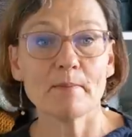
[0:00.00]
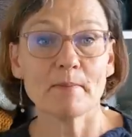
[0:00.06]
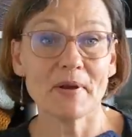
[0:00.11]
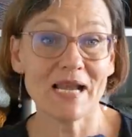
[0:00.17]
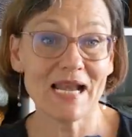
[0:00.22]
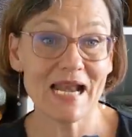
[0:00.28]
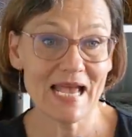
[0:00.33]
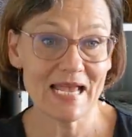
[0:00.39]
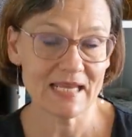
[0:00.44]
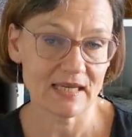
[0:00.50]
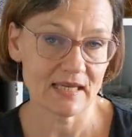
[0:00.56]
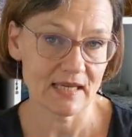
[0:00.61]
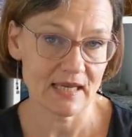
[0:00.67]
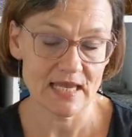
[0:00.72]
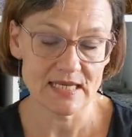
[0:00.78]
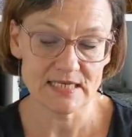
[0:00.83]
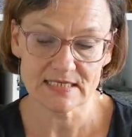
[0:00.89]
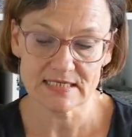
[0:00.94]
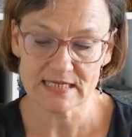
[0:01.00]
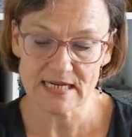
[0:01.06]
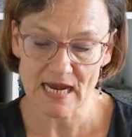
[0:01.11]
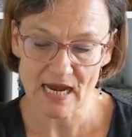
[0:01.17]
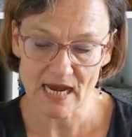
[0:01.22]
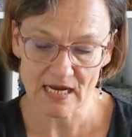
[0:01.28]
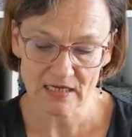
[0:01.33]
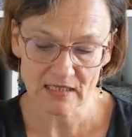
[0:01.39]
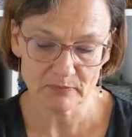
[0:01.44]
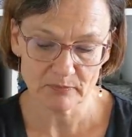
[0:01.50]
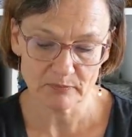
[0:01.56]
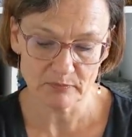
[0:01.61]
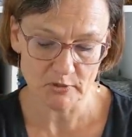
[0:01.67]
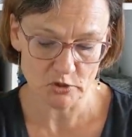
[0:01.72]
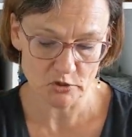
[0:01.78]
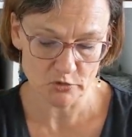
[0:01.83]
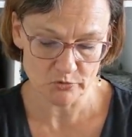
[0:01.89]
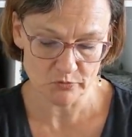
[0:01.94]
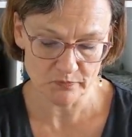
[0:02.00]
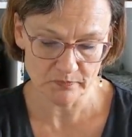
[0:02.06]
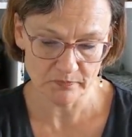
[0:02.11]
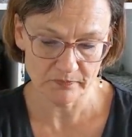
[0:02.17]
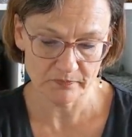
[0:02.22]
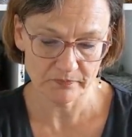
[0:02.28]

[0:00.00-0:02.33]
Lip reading: black and dark blue.